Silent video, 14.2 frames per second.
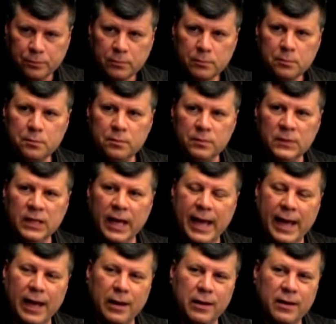Great.
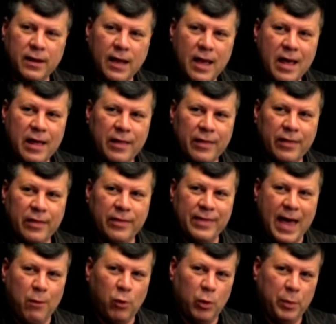And Great.
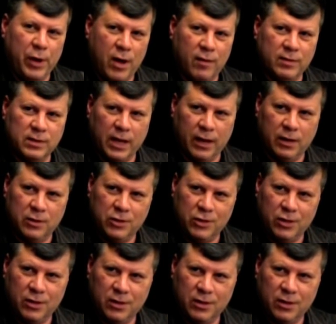that will be off stage.